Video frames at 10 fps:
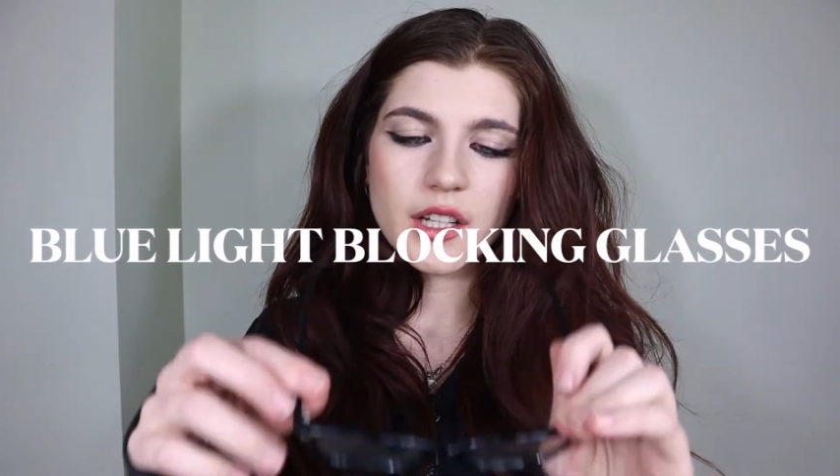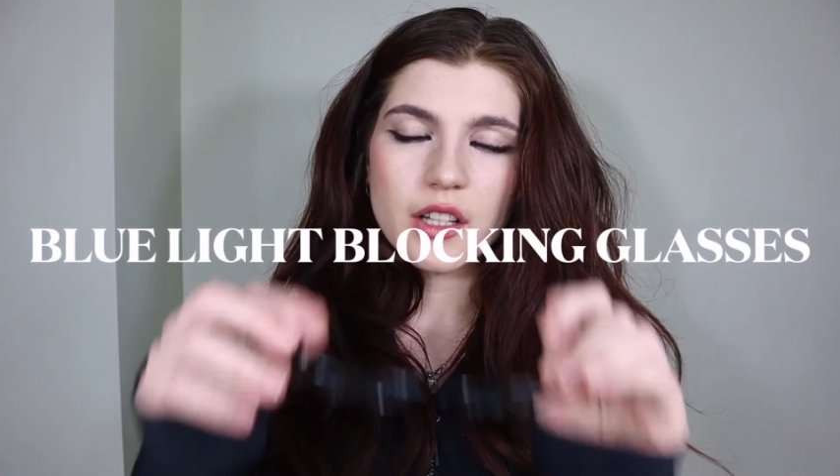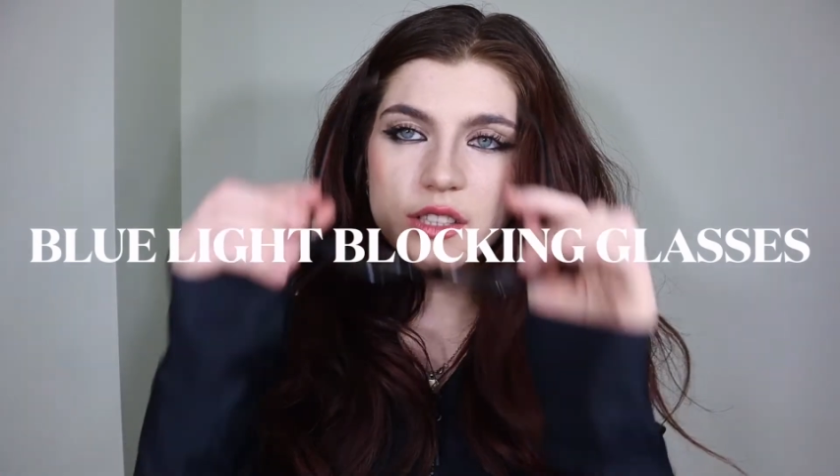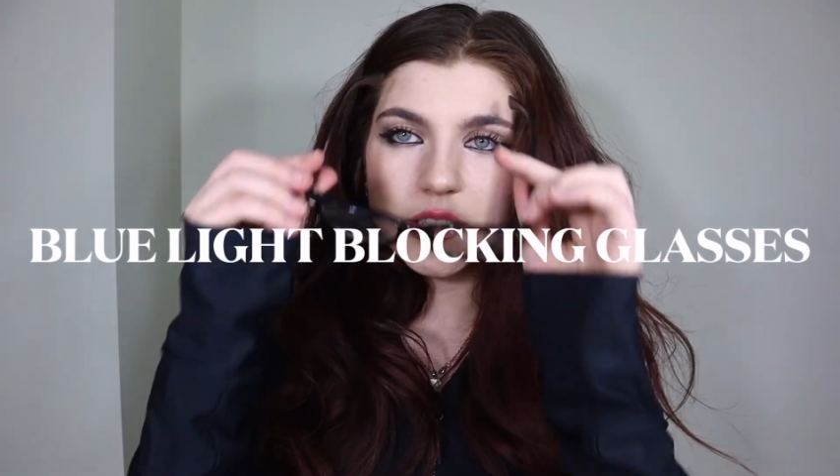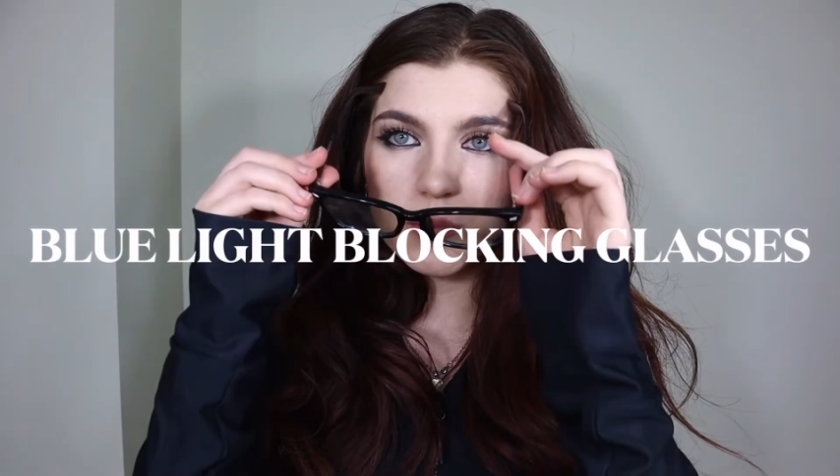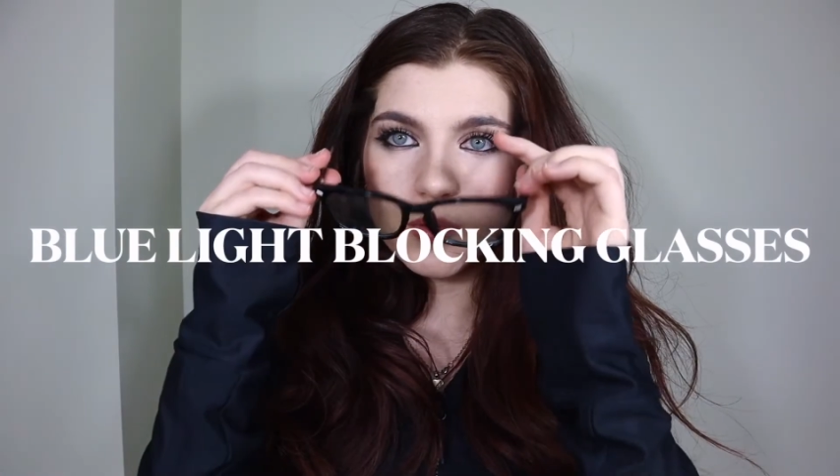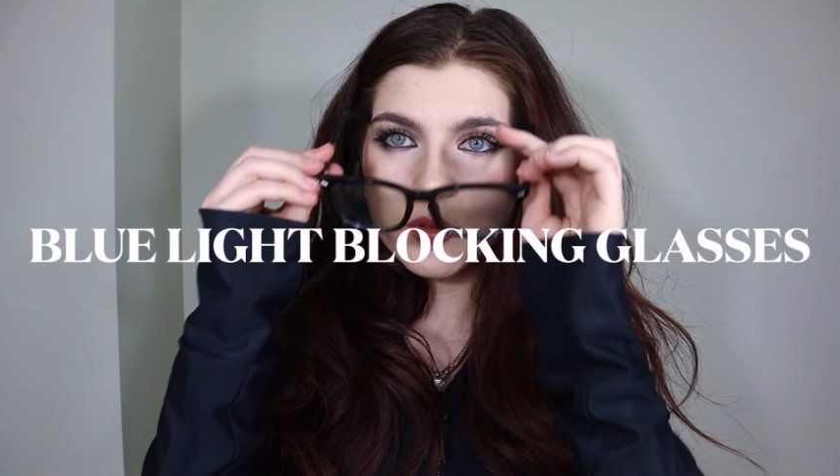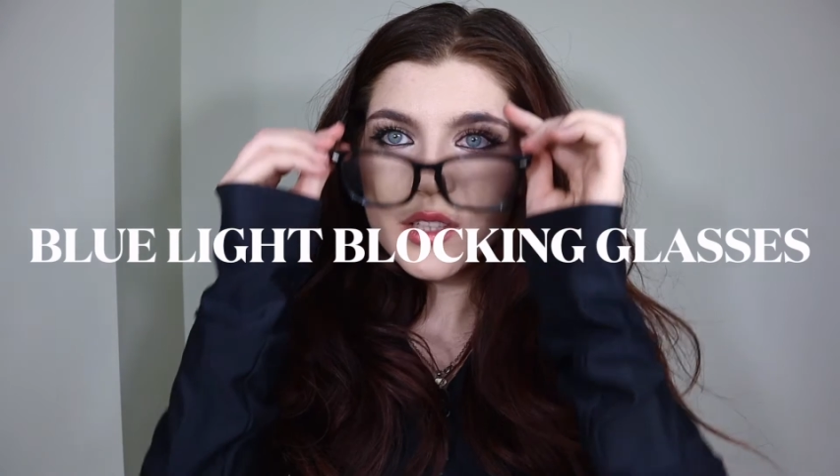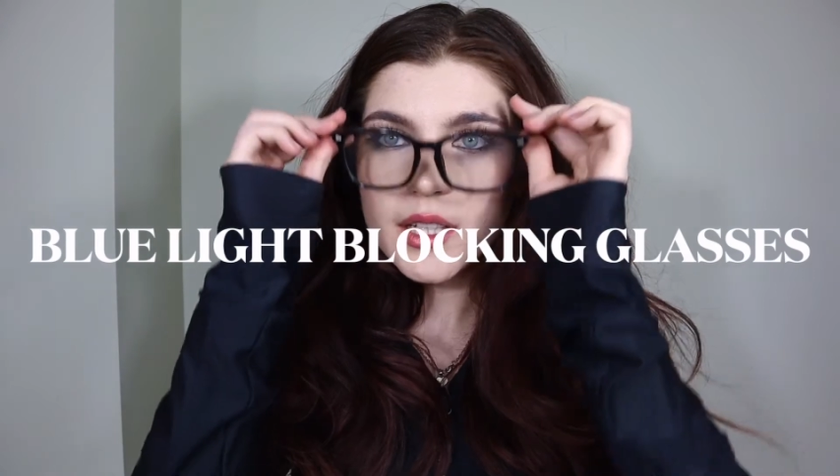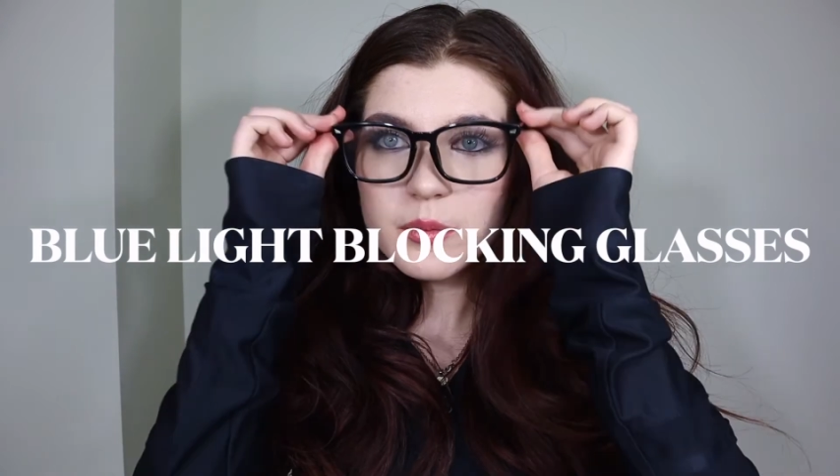I got these
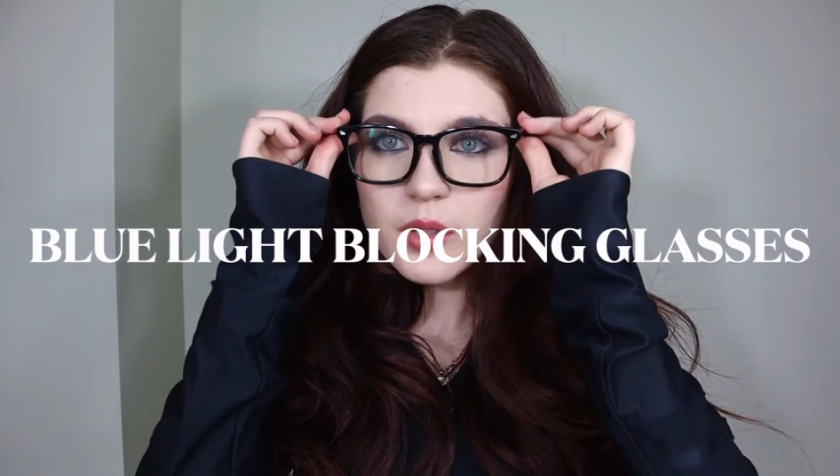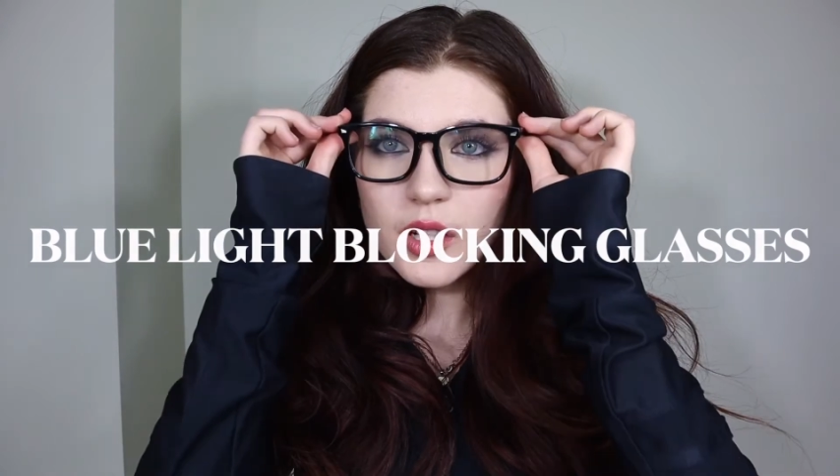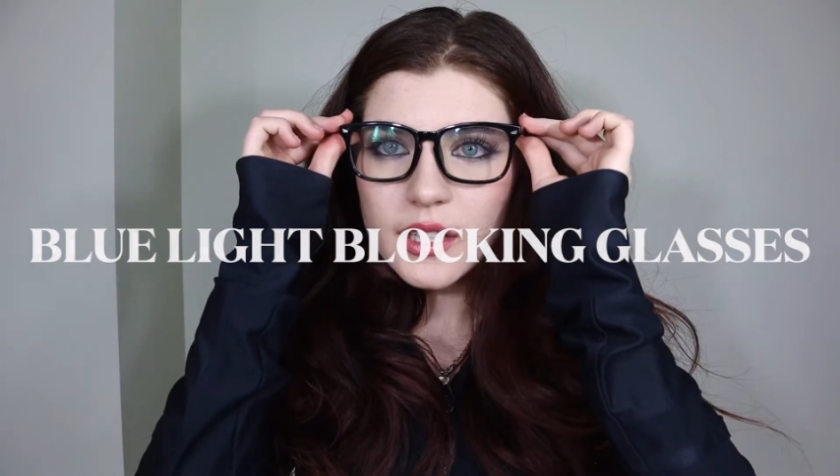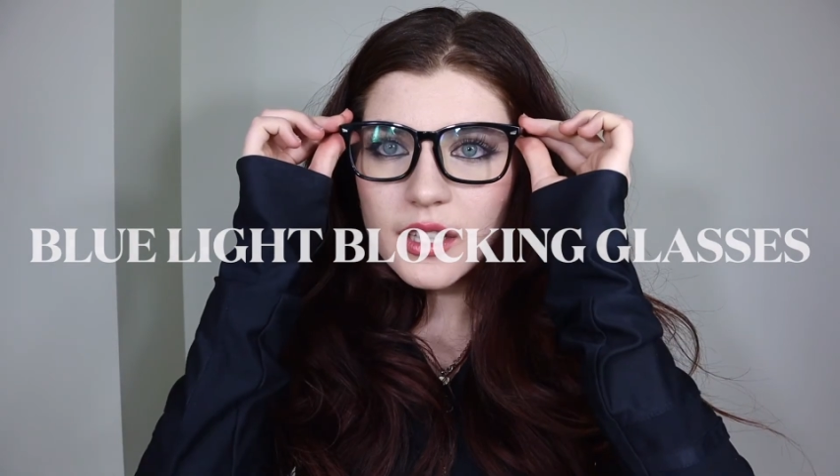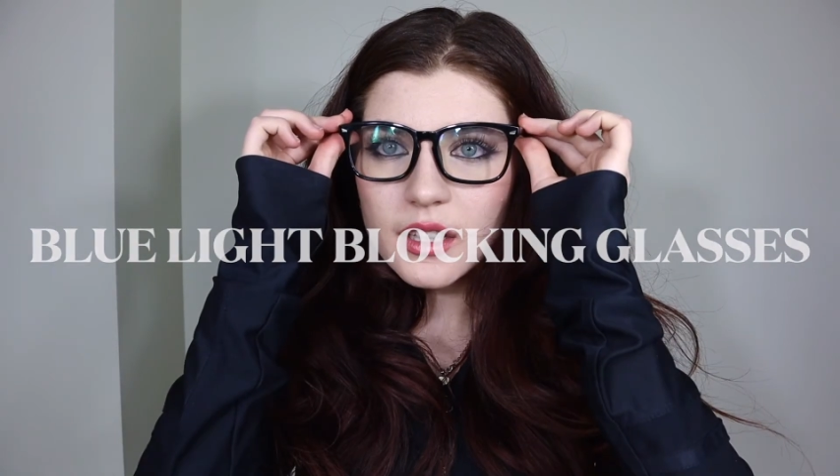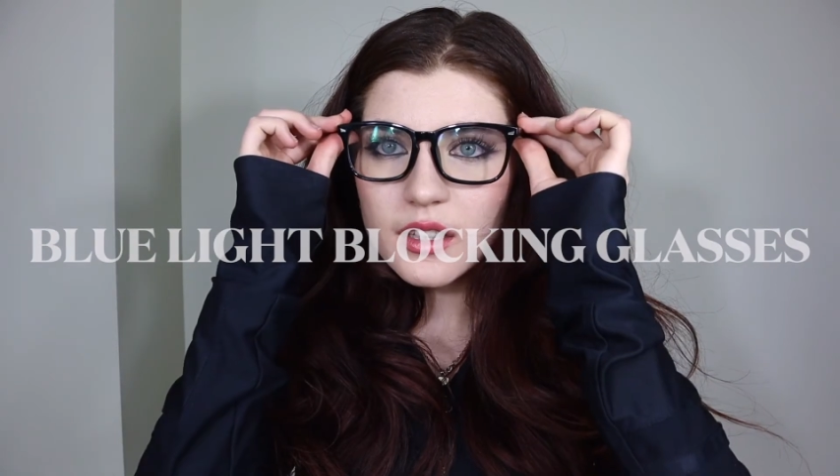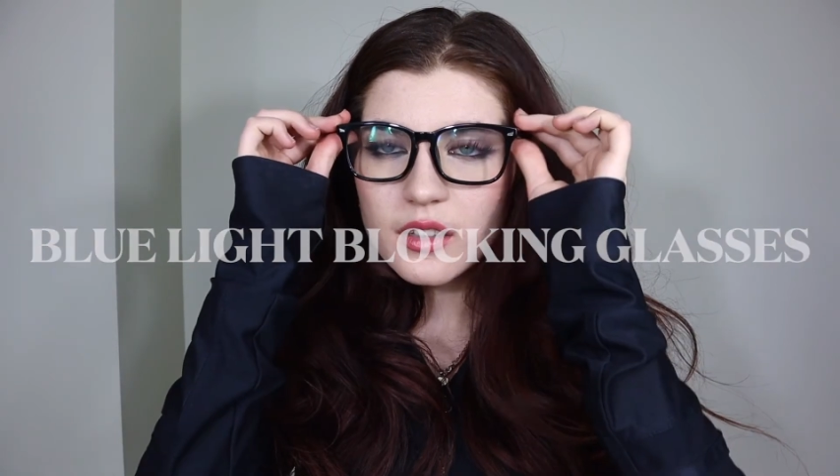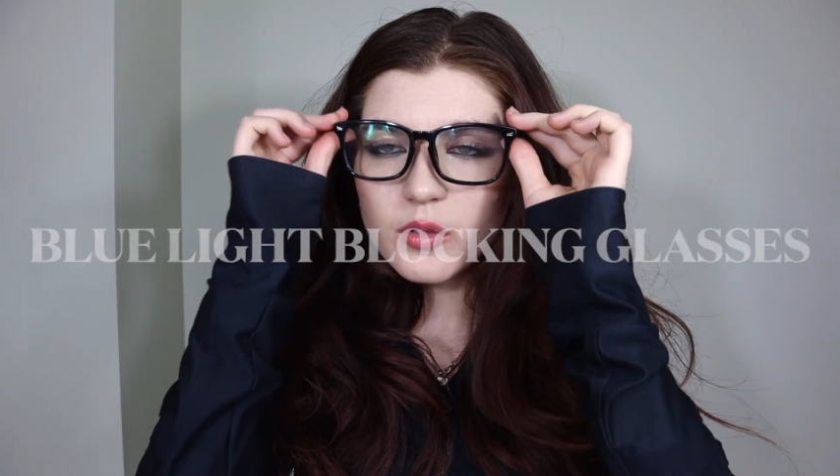blue light blocking.